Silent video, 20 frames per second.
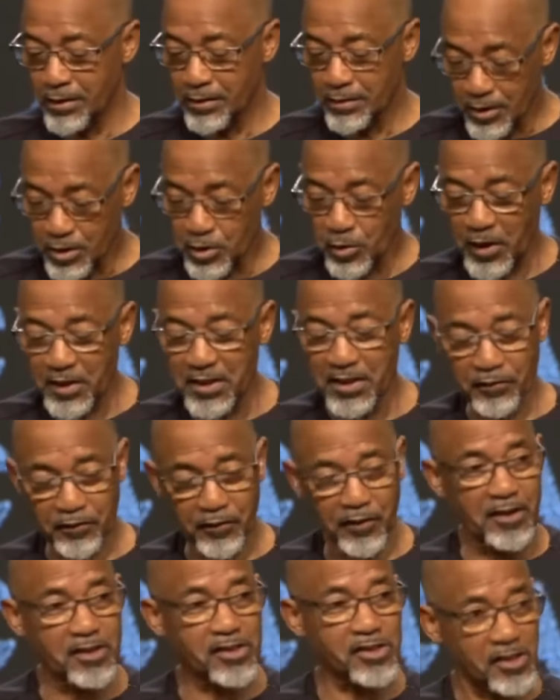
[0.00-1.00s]
The
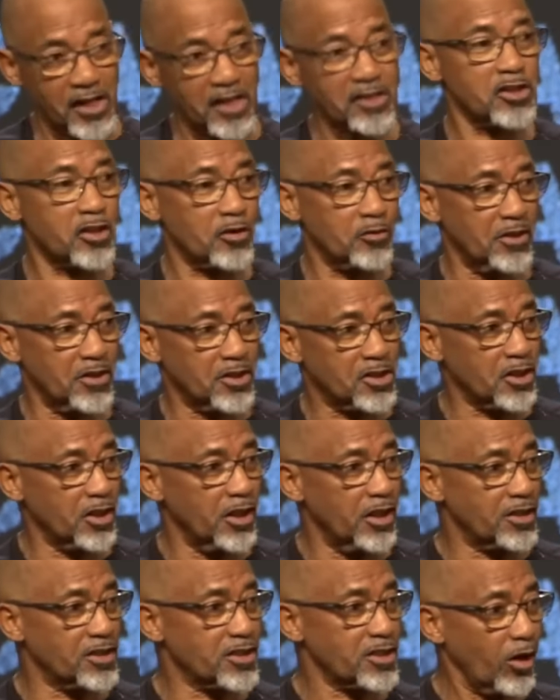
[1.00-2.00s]
21st century
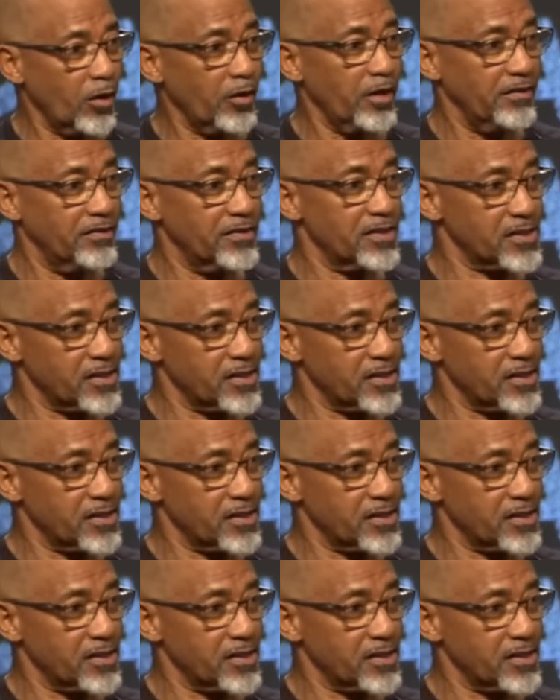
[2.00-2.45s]
church, however,